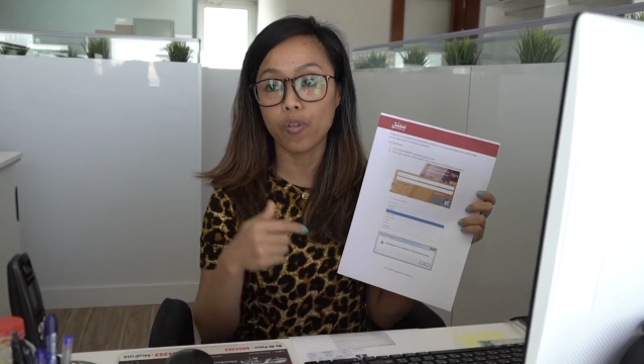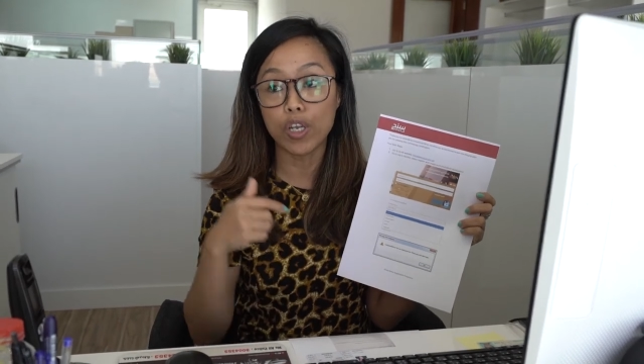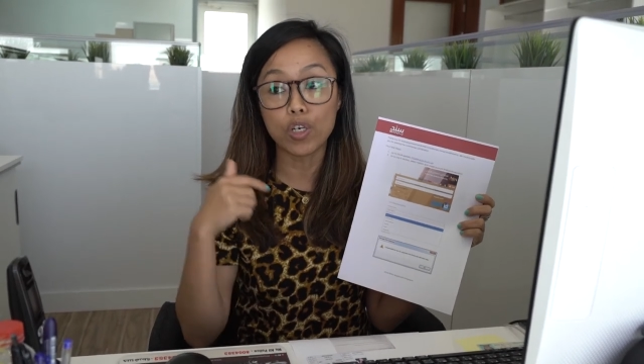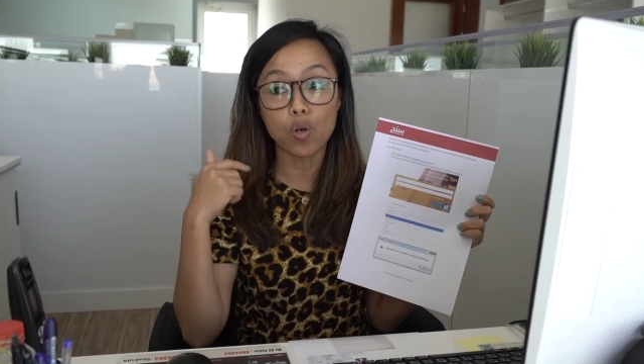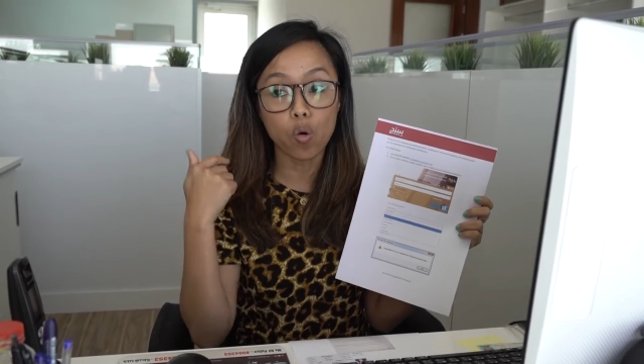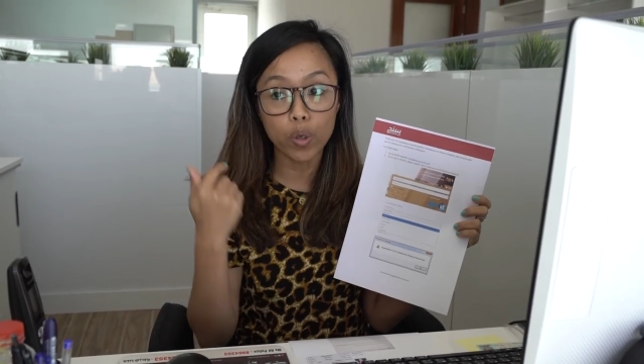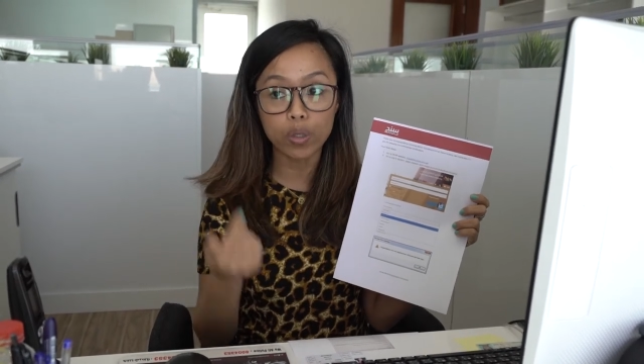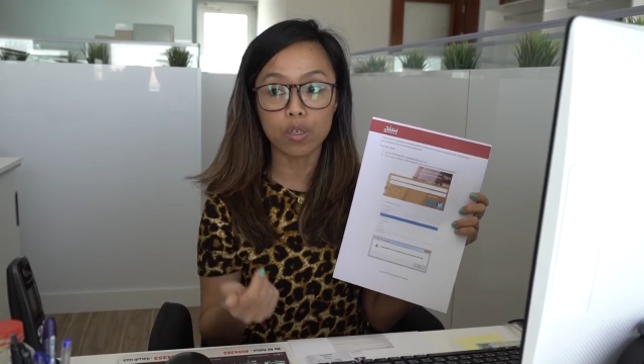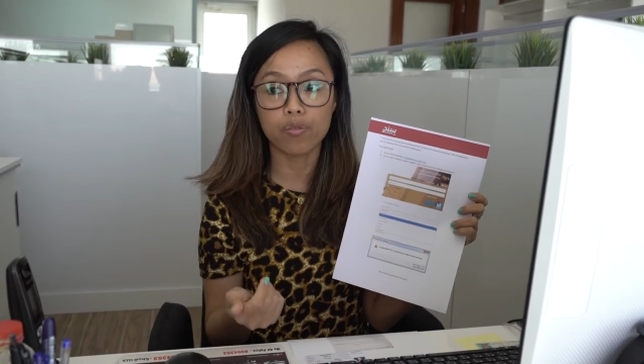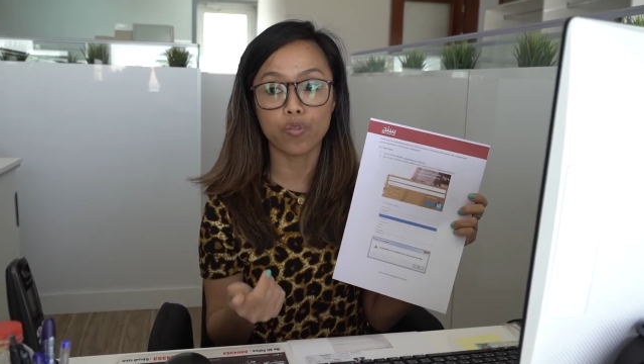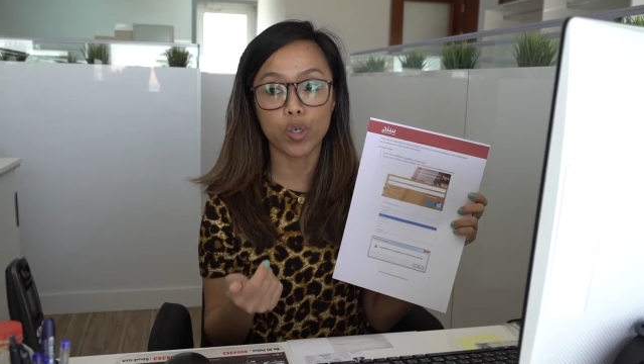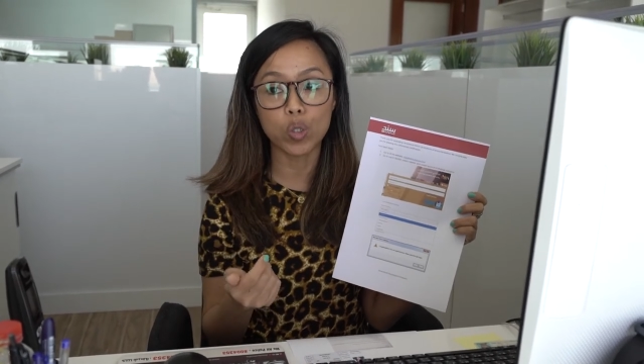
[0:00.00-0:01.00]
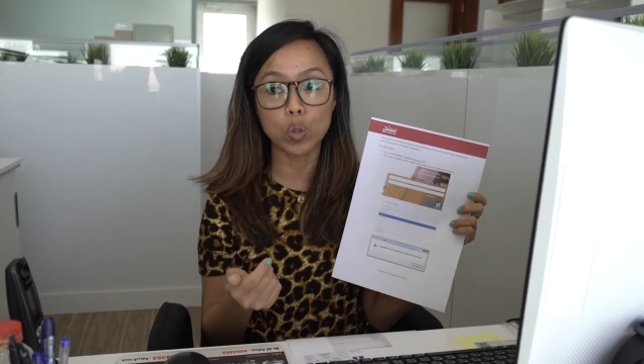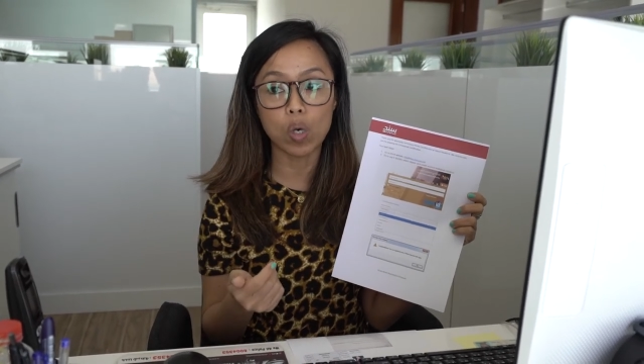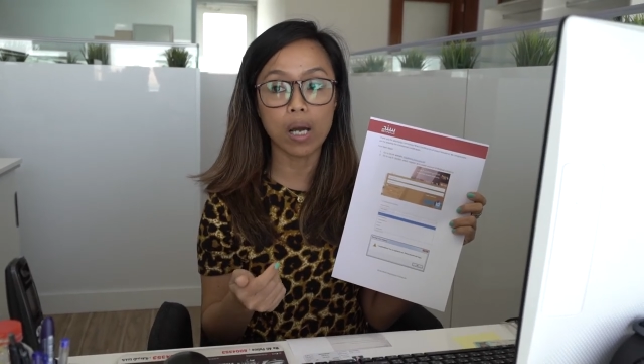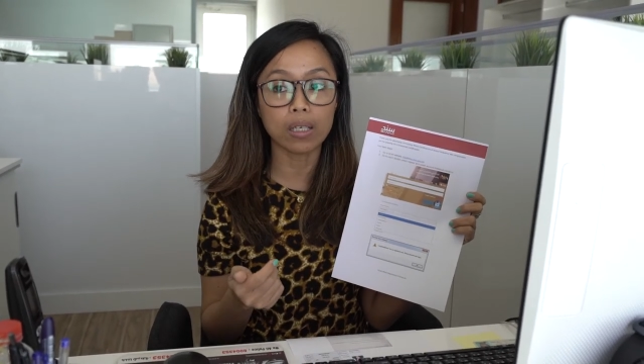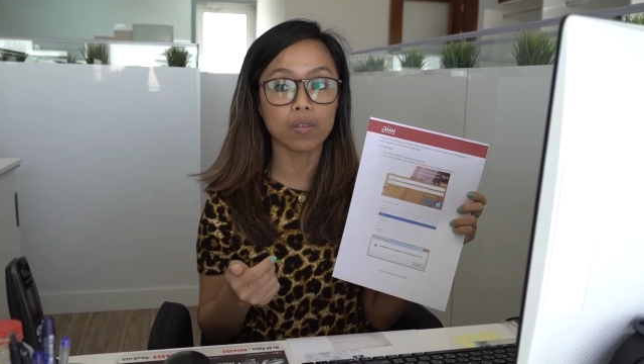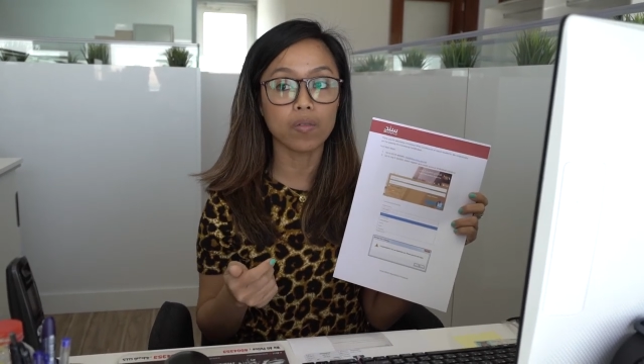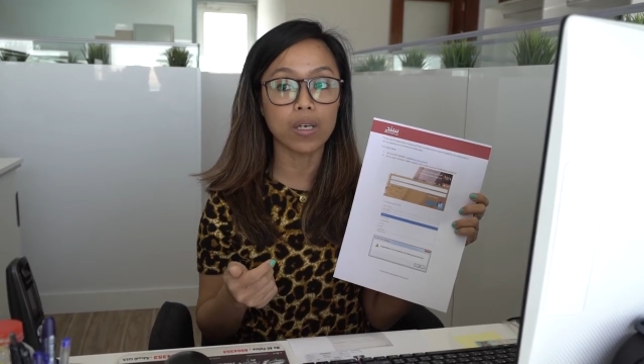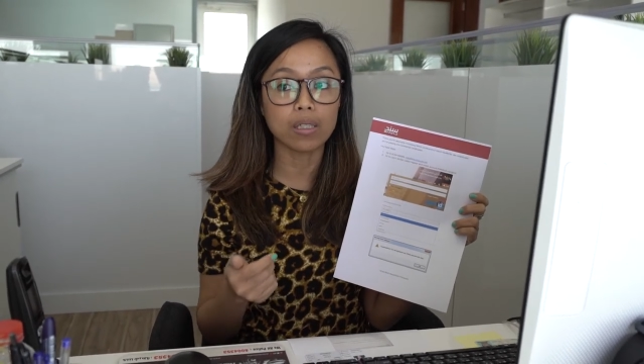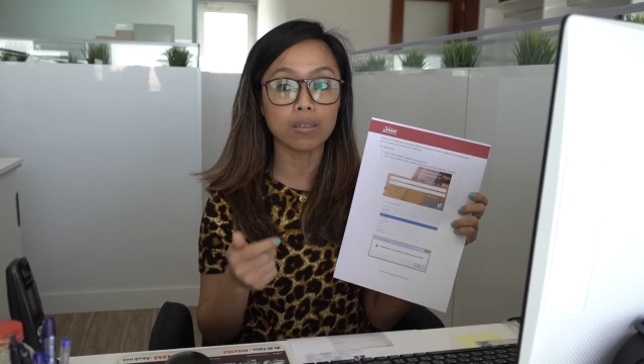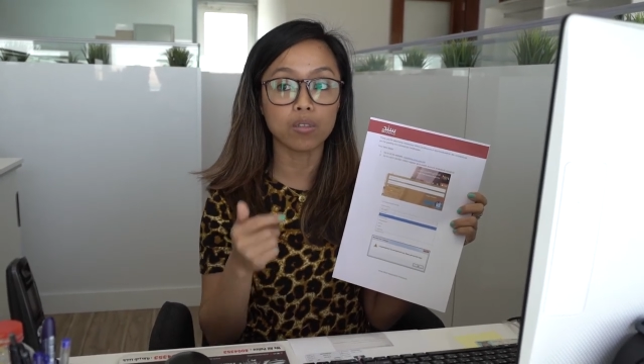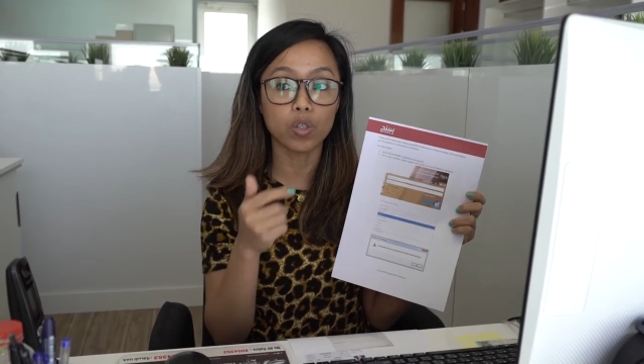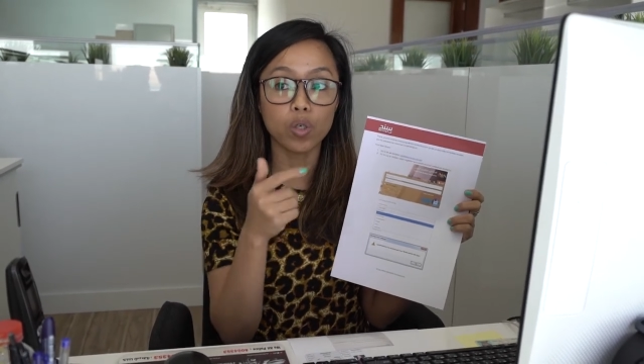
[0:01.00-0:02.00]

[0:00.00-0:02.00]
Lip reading: in order for you to activate